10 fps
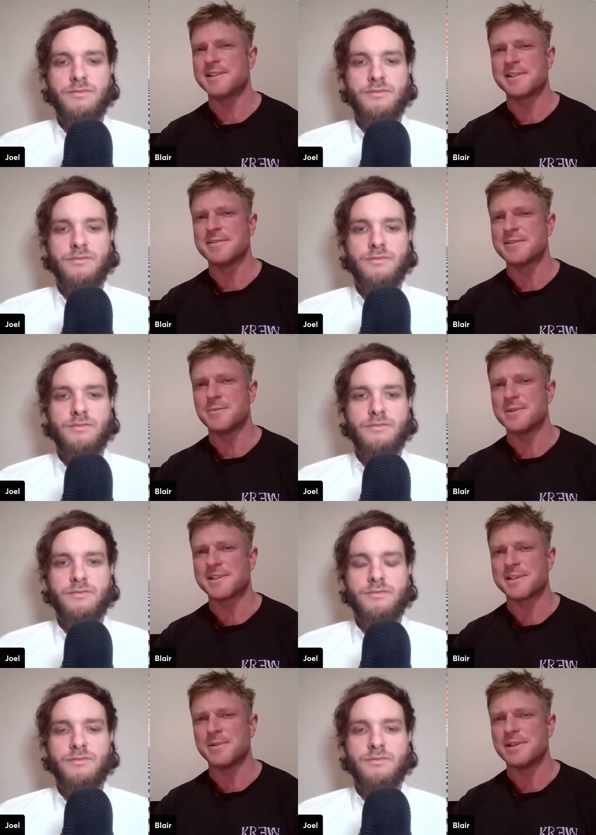Speaker 1: incident that
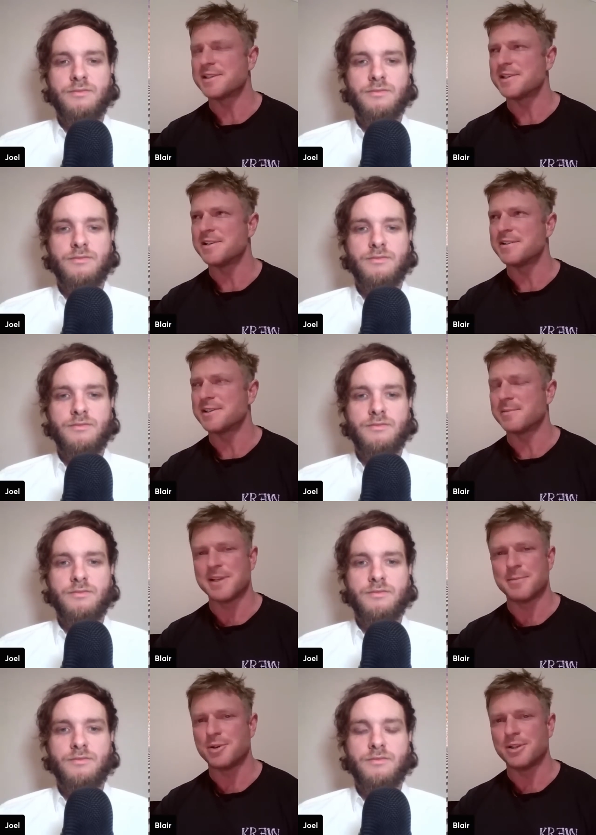was similar to
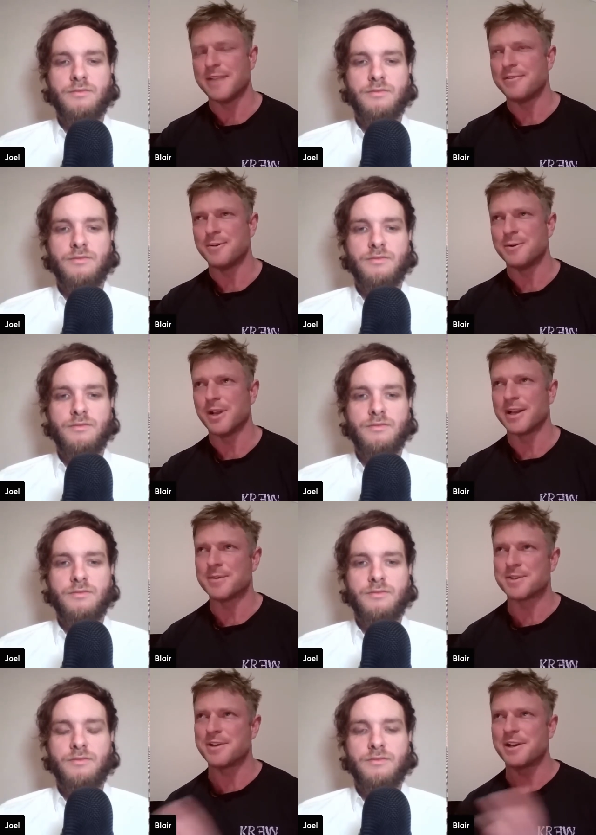September 11, or like it
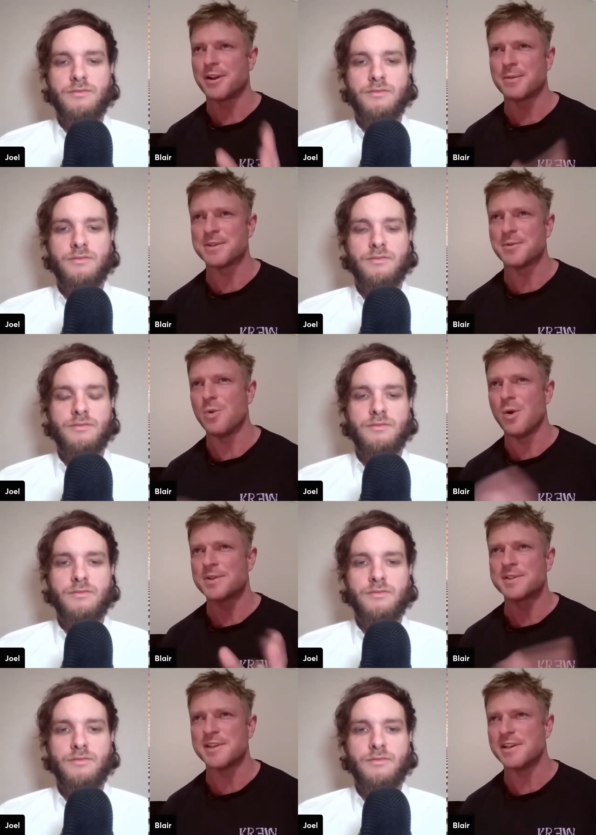was treated like it was the
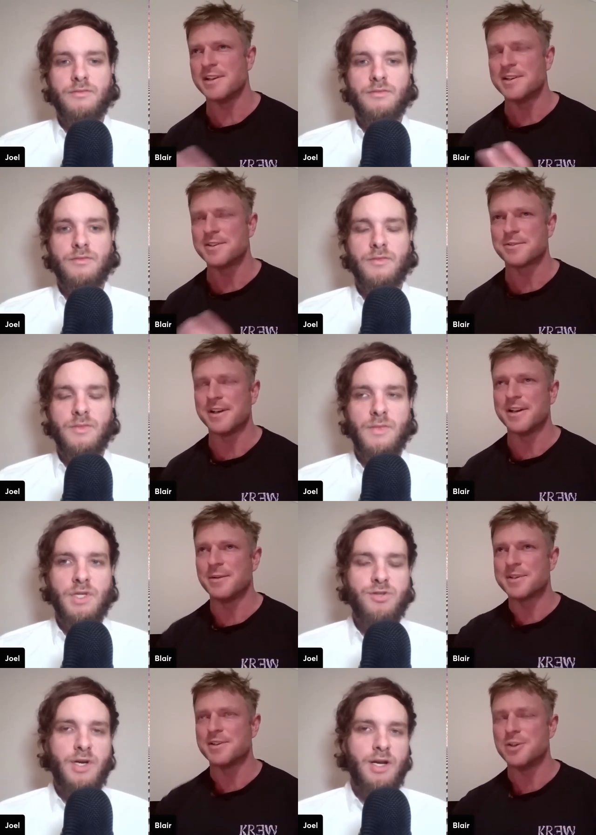worst thing in history, and it,
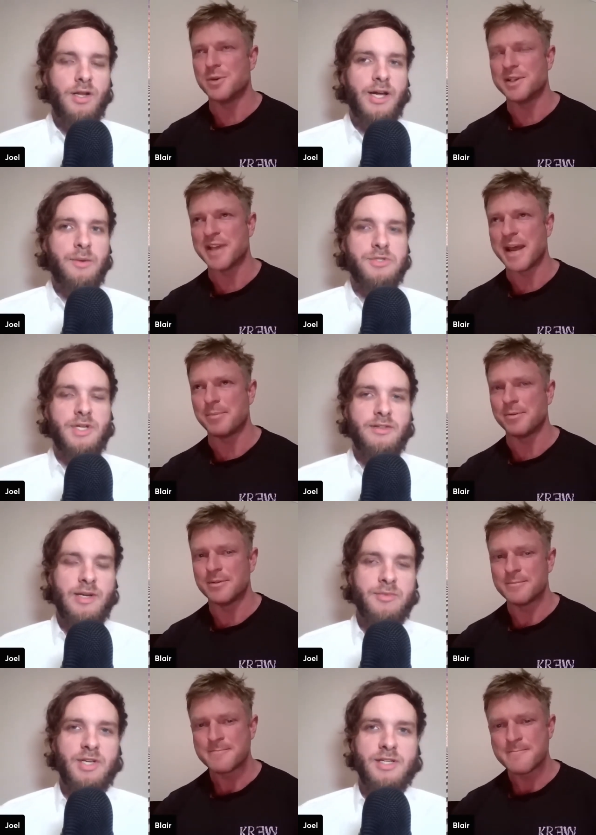it was treated like it was an
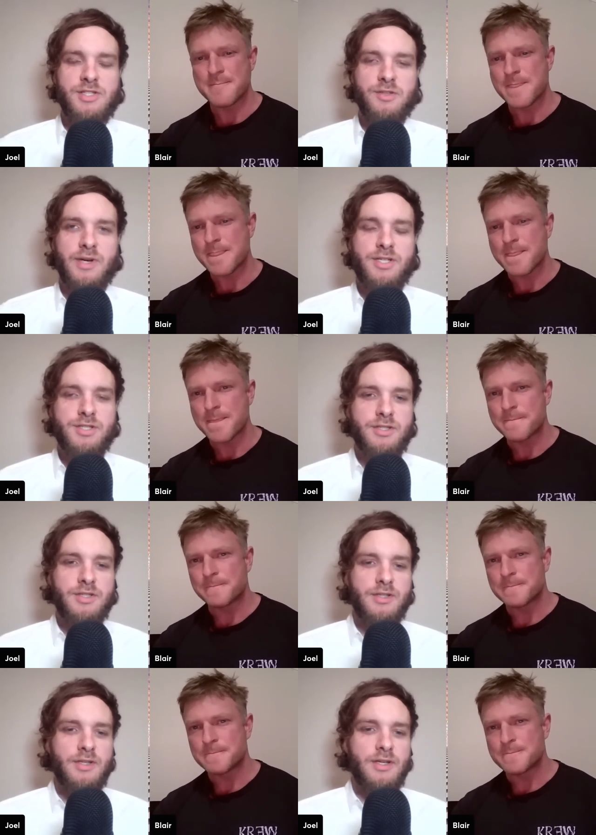
Speaker 2: attempted
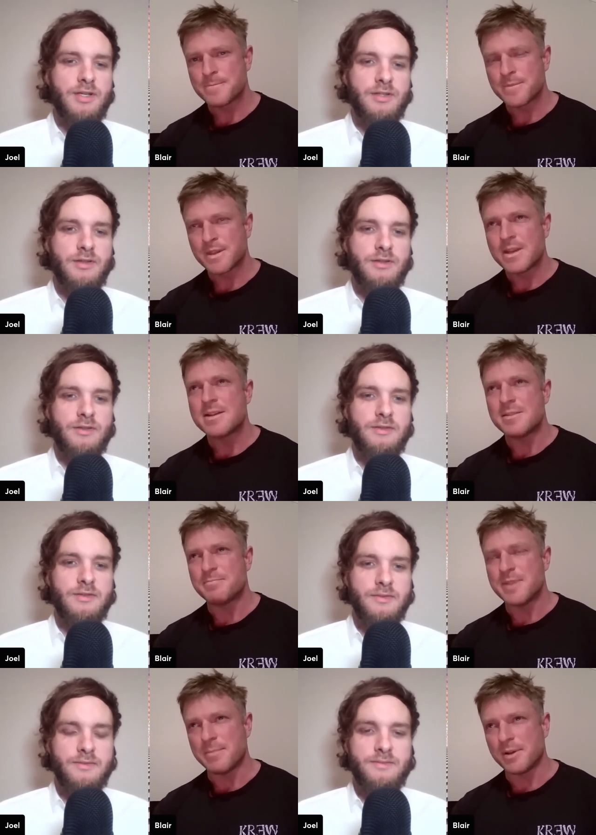insurrection. Yeah,
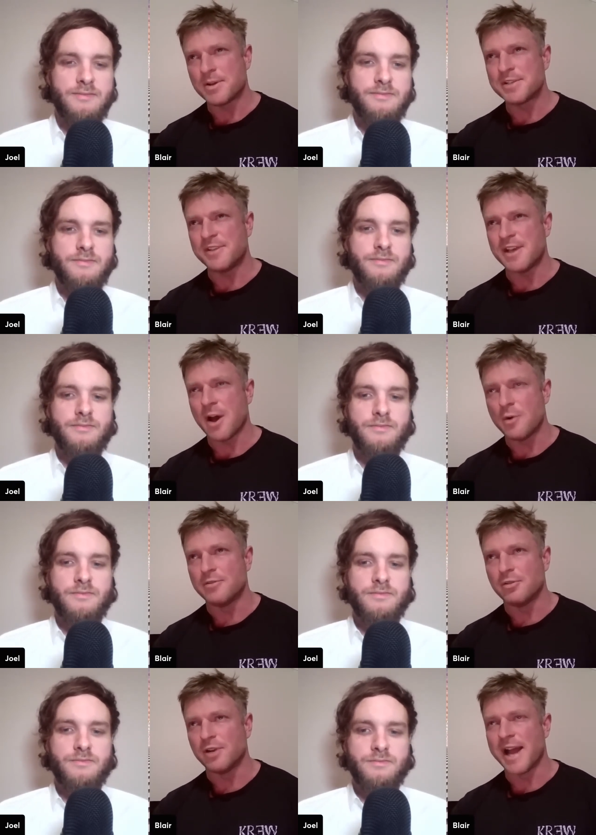
Speaker 1: yeah, because of the
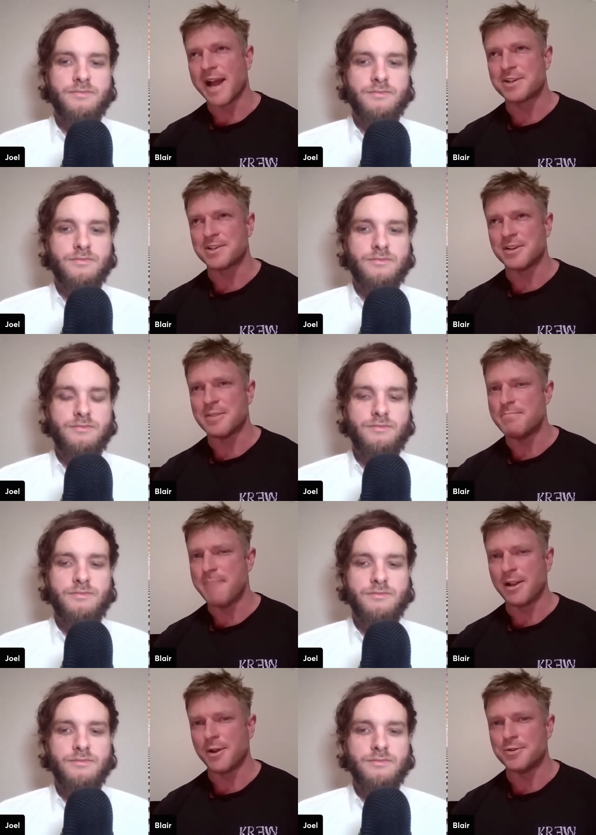overreaction and the
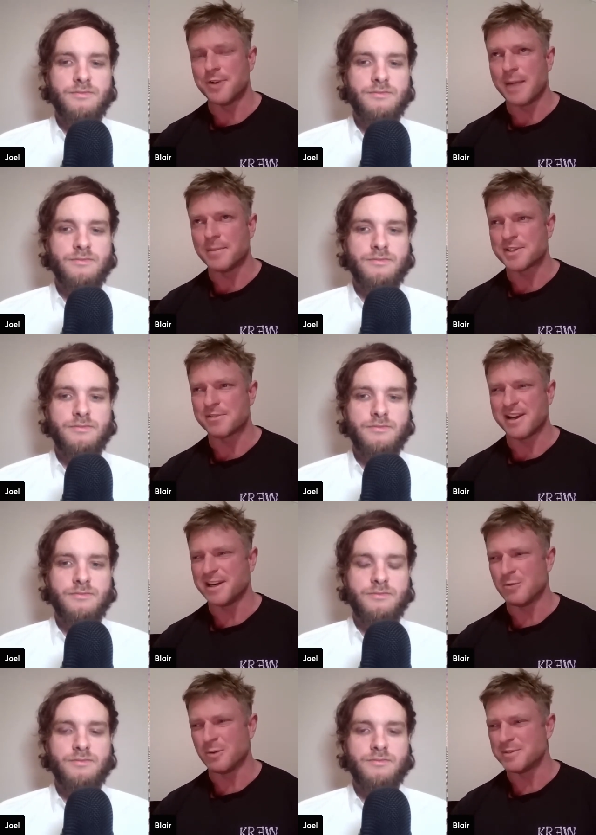melodrama
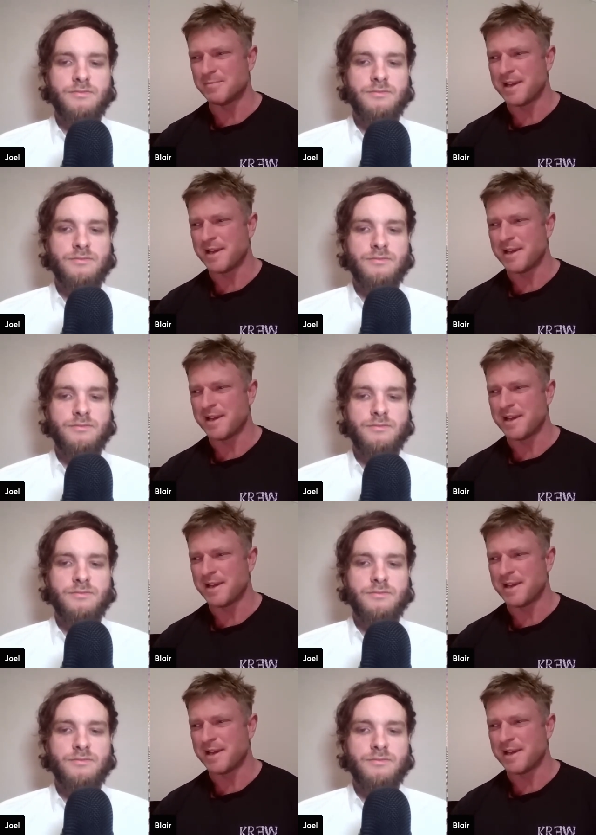surrounding what was